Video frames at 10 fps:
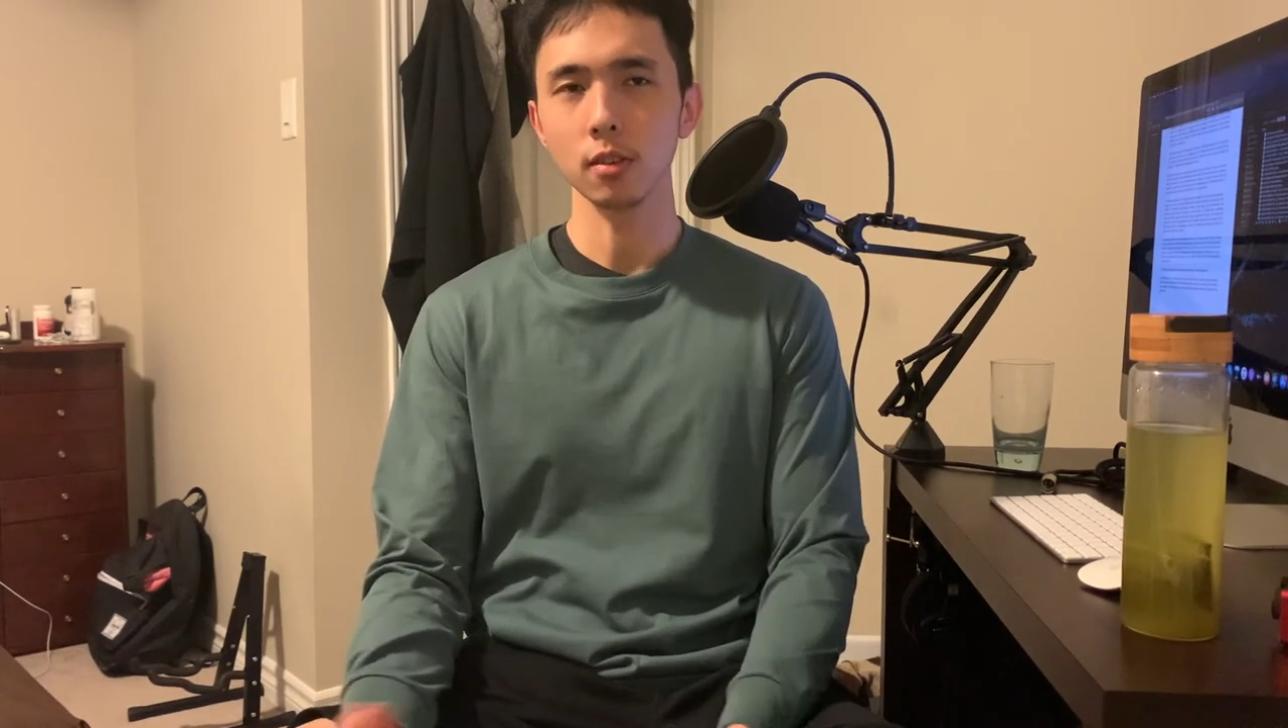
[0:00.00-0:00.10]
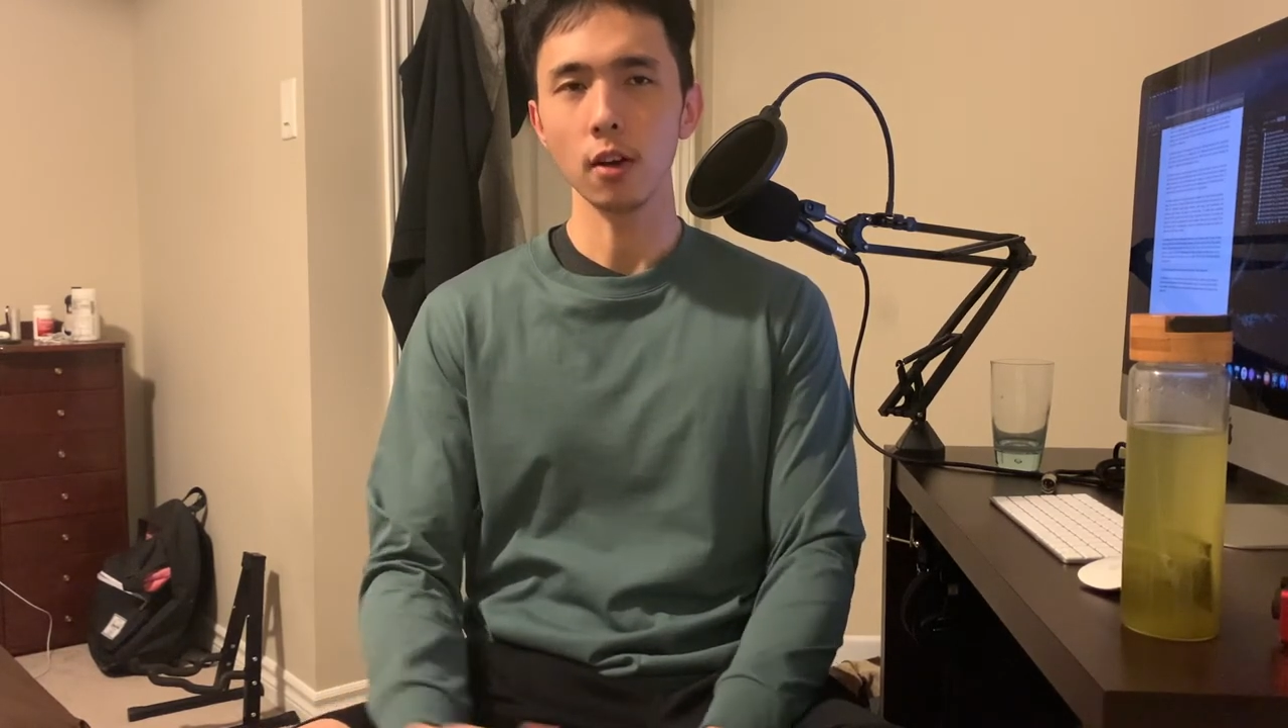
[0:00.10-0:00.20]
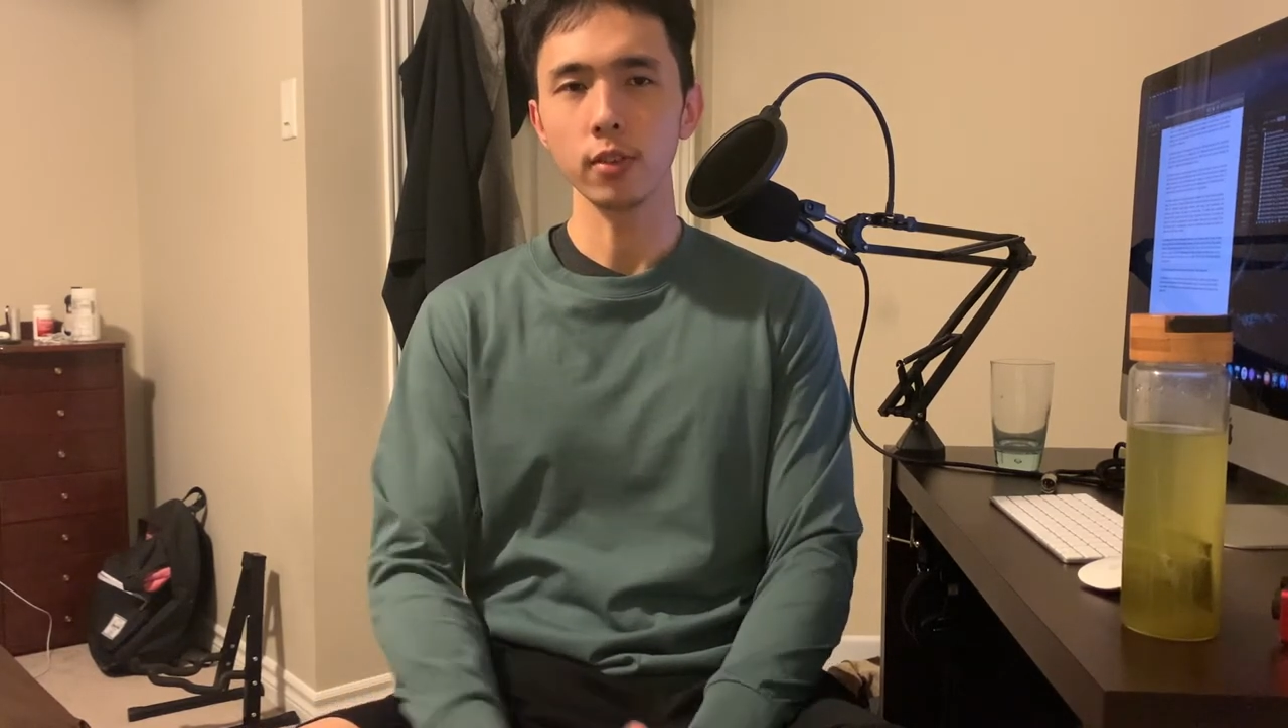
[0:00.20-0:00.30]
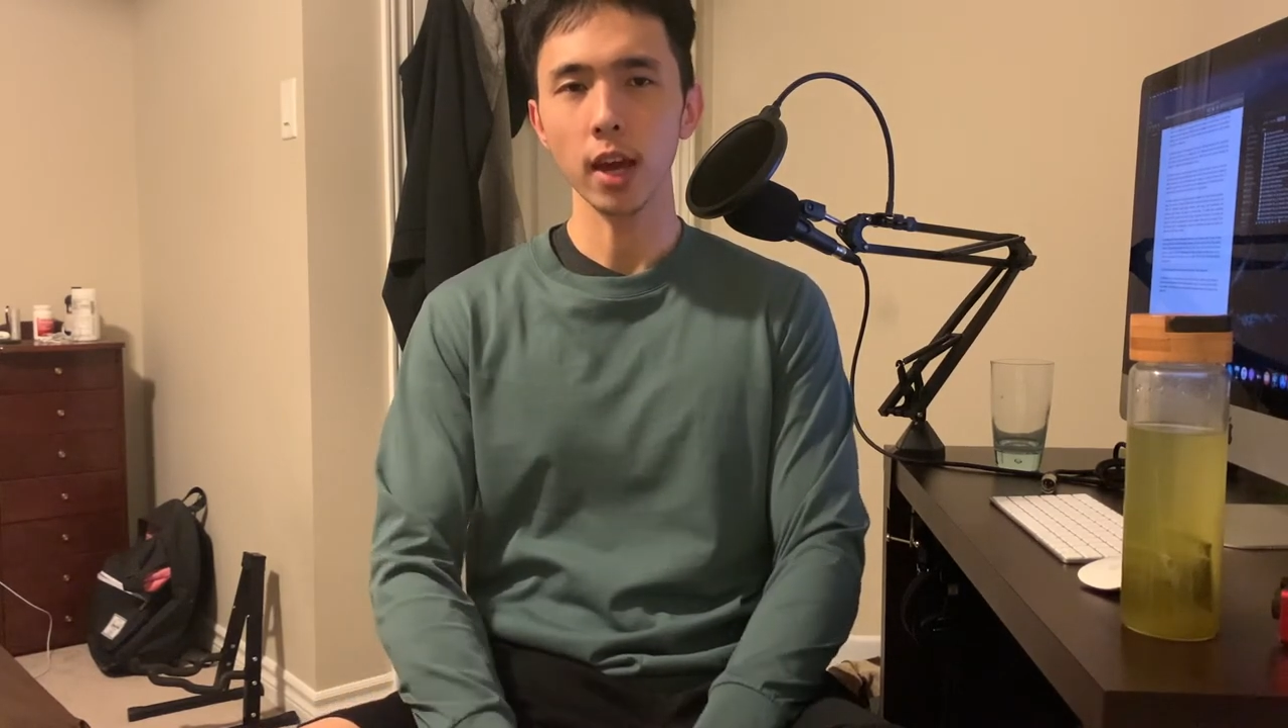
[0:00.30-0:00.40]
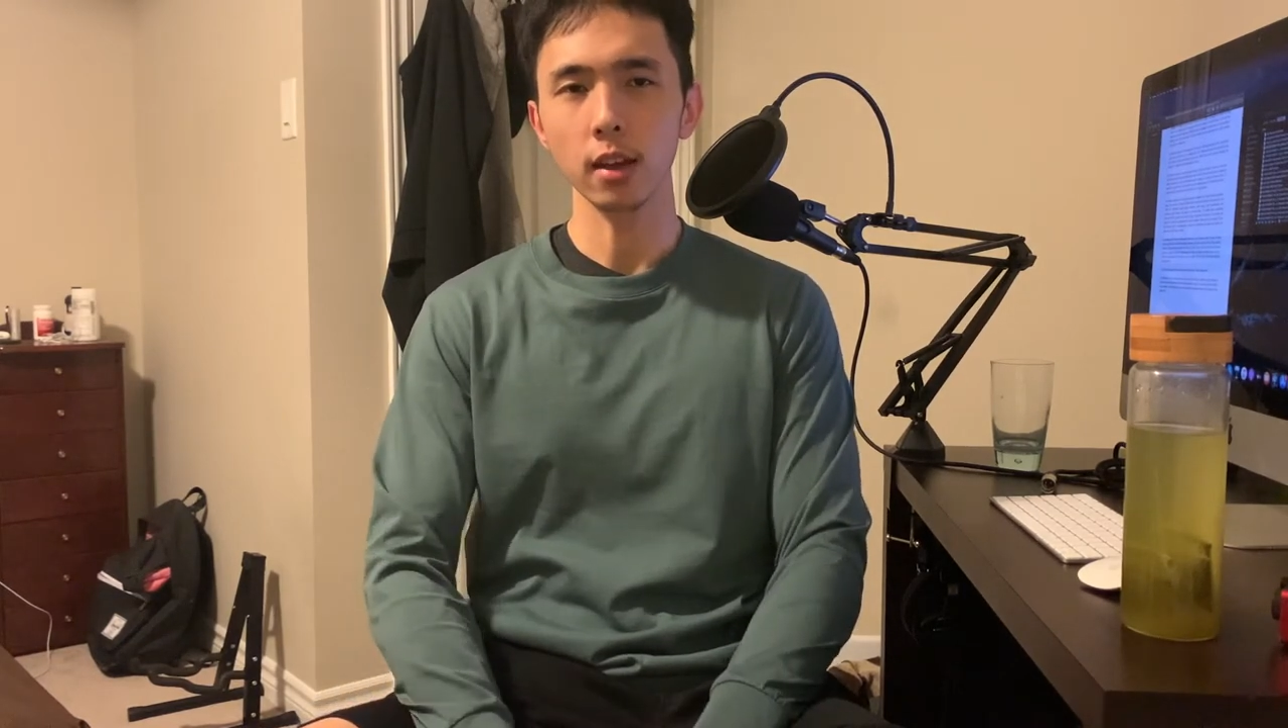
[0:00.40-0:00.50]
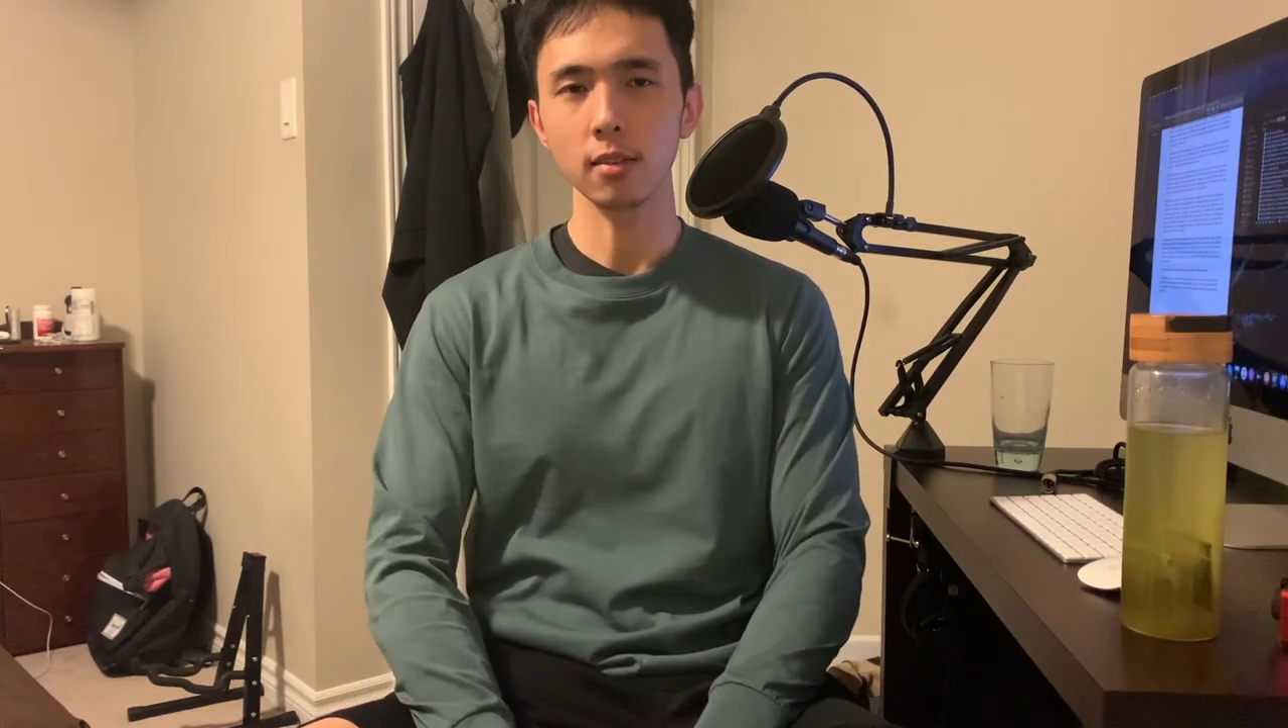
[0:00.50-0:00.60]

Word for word: of getting a